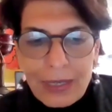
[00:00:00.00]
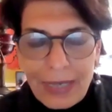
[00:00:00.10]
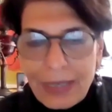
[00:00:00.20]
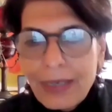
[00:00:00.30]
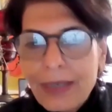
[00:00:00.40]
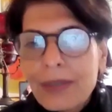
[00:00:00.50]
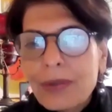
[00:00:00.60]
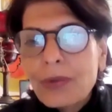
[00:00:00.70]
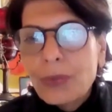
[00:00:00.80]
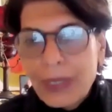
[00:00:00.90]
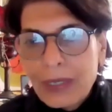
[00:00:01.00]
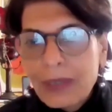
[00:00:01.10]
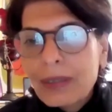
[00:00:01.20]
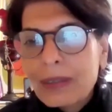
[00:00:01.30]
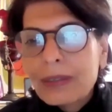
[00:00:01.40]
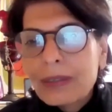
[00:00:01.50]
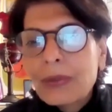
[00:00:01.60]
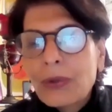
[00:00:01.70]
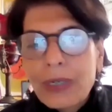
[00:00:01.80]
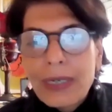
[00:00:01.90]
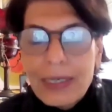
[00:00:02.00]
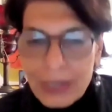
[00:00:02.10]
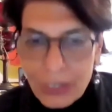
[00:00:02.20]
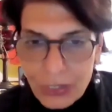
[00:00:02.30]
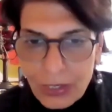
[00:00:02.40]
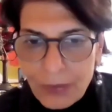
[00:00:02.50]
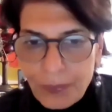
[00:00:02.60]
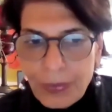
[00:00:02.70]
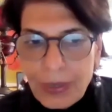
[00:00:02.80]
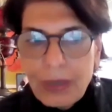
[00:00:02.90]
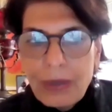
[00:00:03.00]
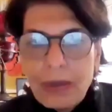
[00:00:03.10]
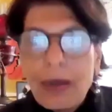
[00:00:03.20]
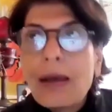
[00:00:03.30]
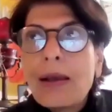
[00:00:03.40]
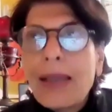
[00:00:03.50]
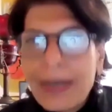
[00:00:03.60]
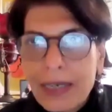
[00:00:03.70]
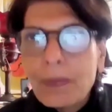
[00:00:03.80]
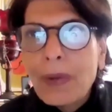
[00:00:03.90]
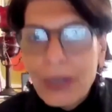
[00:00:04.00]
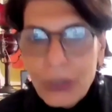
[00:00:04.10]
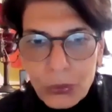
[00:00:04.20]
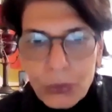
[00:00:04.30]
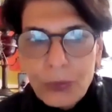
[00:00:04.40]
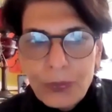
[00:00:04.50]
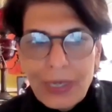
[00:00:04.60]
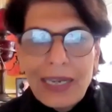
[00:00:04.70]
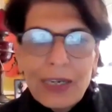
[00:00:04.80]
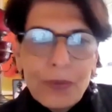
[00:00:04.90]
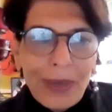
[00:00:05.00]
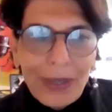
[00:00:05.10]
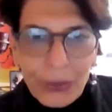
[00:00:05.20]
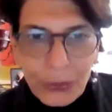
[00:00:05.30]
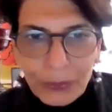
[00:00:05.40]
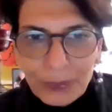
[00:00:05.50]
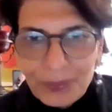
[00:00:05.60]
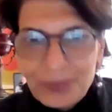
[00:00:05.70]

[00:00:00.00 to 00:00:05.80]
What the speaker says: decade with an organization headed by you, led by you,